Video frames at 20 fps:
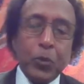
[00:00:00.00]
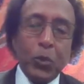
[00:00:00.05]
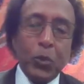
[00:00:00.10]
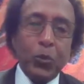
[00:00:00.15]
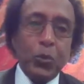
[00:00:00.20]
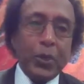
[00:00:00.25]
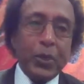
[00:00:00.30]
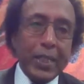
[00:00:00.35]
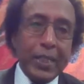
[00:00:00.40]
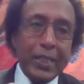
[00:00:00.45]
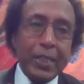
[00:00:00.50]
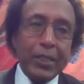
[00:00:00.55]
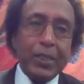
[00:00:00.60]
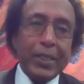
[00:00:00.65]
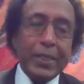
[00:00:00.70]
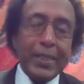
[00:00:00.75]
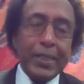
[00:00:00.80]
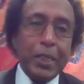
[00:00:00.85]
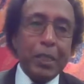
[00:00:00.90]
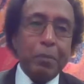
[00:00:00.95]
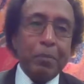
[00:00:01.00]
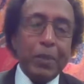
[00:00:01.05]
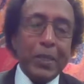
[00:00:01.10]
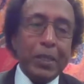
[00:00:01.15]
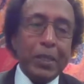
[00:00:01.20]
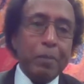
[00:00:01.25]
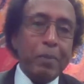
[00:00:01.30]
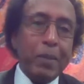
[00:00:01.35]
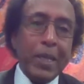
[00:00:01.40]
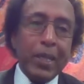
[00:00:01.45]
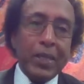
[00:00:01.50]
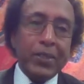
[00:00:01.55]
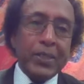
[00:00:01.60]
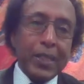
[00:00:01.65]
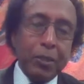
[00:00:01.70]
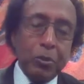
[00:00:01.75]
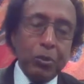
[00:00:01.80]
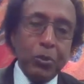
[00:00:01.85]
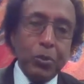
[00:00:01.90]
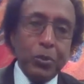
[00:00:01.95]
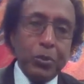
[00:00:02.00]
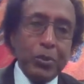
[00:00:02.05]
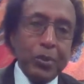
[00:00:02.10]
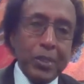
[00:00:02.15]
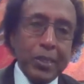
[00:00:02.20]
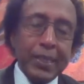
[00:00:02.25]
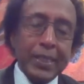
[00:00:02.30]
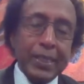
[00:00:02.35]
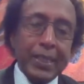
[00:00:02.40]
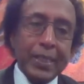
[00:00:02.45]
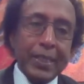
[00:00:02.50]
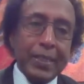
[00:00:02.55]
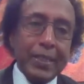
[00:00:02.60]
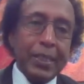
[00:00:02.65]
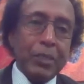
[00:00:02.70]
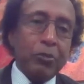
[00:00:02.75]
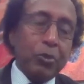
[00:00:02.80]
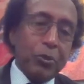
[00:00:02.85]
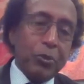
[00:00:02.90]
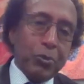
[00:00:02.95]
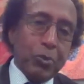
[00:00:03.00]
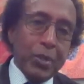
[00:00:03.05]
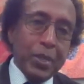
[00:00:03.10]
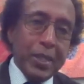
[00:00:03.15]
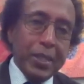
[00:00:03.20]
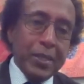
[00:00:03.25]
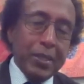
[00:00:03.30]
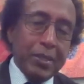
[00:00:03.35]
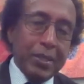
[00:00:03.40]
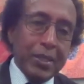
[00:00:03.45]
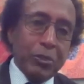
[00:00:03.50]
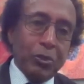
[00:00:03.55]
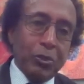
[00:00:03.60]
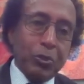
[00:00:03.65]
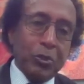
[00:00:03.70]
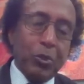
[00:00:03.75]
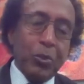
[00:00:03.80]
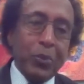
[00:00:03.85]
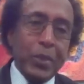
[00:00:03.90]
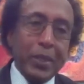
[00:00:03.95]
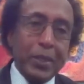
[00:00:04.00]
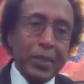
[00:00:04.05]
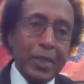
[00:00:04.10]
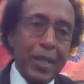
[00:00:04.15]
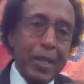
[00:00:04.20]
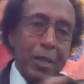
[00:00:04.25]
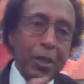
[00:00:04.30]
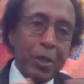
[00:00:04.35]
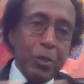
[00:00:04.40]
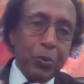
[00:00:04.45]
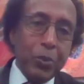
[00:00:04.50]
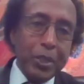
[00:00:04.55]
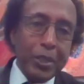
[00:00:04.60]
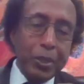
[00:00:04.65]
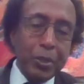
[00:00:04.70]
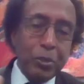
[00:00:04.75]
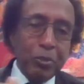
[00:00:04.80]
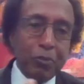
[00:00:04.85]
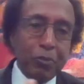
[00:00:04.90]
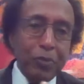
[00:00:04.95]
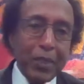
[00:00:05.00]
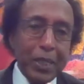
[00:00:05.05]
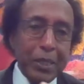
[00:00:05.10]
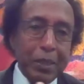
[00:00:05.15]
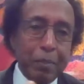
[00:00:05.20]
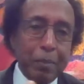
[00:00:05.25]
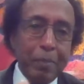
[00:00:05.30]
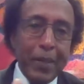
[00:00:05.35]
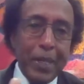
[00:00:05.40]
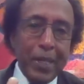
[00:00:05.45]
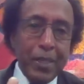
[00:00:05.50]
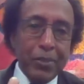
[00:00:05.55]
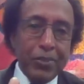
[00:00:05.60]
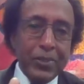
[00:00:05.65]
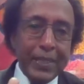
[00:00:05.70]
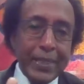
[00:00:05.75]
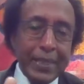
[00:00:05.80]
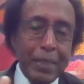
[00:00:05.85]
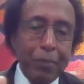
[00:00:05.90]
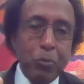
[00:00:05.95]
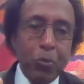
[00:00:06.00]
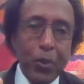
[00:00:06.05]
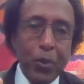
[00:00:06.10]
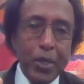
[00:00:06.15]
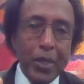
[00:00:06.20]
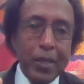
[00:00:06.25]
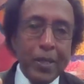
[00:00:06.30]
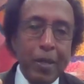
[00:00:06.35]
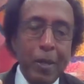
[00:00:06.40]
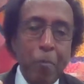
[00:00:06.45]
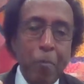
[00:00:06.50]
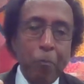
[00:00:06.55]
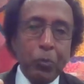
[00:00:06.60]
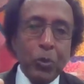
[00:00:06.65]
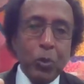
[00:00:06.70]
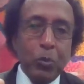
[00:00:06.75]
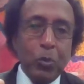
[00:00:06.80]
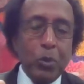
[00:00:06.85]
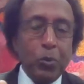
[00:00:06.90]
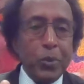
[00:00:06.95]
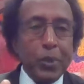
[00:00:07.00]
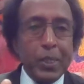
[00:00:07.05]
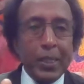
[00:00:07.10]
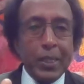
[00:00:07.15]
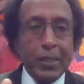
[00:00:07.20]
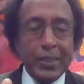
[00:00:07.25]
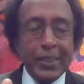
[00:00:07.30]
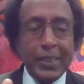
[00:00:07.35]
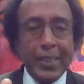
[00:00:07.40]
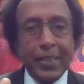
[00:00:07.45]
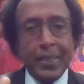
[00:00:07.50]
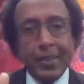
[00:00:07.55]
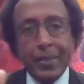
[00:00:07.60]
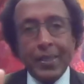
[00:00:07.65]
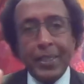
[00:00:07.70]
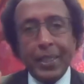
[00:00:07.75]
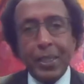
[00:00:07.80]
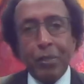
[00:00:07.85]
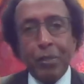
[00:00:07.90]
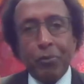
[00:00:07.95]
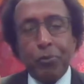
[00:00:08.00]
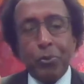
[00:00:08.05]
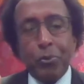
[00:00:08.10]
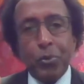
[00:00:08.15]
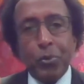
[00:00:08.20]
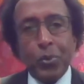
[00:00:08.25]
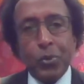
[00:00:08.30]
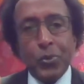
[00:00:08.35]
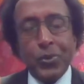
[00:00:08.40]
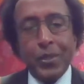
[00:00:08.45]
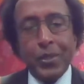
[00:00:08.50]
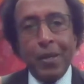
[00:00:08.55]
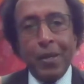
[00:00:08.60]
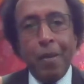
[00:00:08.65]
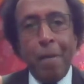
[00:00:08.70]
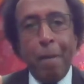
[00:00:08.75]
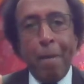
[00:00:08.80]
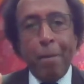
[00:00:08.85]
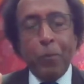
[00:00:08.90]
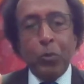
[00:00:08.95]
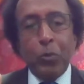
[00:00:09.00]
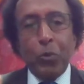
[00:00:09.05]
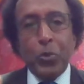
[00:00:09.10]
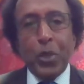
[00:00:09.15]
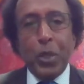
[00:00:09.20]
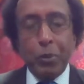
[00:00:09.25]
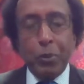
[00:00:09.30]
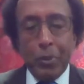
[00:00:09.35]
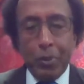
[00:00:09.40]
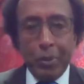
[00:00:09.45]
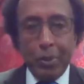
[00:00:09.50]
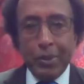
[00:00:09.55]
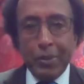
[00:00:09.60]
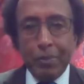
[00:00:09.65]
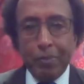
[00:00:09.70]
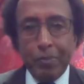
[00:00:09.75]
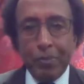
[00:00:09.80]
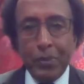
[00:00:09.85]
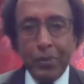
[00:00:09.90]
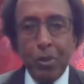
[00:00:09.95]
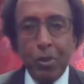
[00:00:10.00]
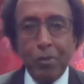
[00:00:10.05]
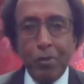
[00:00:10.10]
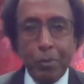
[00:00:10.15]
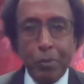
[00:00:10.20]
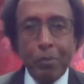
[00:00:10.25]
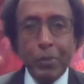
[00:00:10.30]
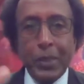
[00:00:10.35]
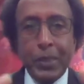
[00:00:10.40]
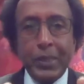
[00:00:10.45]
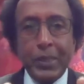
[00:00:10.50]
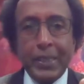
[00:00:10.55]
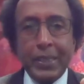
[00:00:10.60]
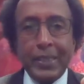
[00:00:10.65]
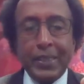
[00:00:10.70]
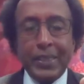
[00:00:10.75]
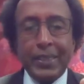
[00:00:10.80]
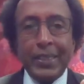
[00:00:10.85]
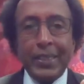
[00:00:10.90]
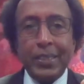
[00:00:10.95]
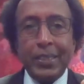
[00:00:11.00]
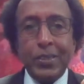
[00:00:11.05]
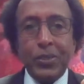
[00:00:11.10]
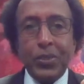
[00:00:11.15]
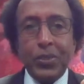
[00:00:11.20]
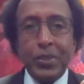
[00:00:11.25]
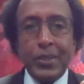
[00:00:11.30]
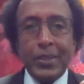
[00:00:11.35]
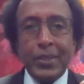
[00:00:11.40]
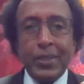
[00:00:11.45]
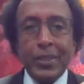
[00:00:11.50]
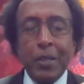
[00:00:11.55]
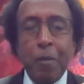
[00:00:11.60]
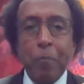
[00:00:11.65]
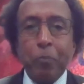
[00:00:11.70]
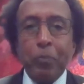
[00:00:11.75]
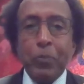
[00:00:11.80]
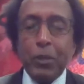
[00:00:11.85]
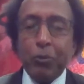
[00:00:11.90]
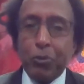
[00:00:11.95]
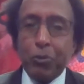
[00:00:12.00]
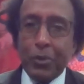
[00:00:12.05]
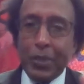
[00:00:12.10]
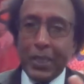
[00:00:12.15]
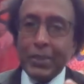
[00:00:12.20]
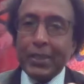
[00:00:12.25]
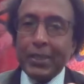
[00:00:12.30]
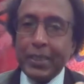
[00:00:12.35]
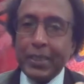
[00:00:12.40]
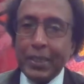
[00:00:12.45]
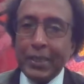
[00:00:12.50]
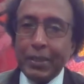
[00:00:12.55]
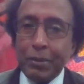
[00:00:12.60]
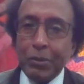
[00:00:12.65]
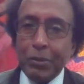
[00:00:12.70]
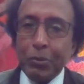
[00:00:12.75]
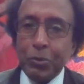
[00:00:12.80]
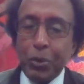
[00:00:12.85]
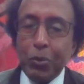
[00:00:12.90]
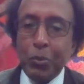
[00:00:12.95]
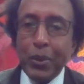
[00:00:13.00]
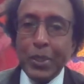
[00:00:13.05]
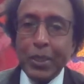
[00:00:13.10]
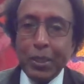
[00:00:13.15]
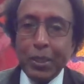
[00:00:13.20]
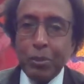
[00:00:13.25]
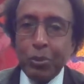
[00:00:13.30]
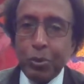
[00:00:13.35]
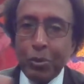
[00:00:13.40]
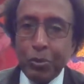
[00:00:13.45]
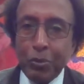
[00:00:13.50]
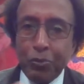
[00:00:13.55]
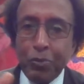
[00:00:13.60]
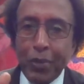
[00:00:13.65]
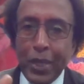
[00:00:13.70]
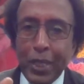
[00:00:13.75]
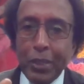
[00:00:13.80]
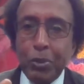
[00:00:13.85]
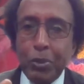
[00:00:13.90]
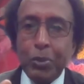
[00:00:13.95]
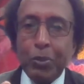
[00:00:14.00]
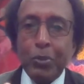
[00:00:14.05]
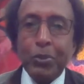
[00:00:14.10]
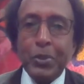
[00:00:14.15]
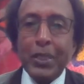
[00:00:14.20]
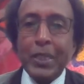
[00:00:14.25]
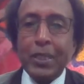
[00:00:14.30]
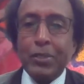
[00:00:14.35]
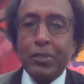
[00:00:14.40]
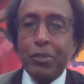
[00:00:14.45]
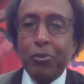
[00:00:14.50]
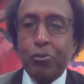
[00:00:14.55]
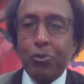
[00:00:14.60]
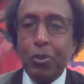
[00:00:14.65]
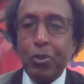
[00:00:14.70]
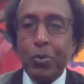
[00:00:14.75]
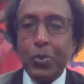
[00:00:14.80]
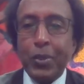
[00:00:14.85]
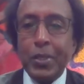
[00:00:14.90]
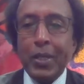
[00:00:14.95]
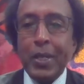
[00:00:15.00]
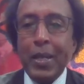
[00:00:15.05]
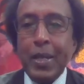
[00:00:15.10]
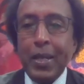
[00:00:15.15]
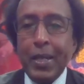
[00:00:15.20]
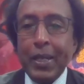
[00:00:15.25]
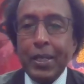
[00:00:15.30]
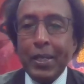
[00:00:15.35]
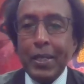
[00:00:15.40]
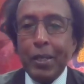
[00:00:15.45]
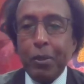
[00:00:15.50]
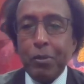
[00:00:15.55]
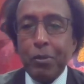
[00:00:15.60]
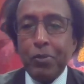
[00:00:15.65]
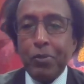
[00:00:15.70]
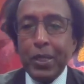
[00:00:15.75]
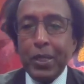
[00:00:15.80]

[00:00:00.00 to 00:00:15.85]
who can legislate, but the banks can do the risking, that's also another risk. So we need to find the balance somewhere where we can say enough rules without not overburdening the citizens. So that's really where we need to fine tune things and so on. Now, if